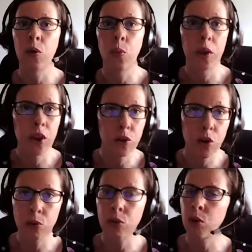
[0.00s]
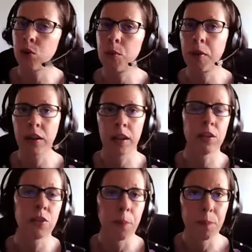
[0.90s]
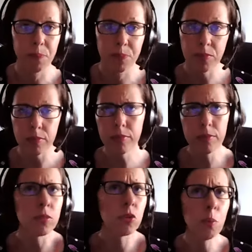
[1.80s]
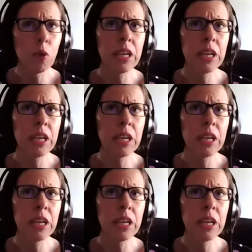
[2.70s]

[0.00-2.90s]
where you're going to go to your marketing. So the more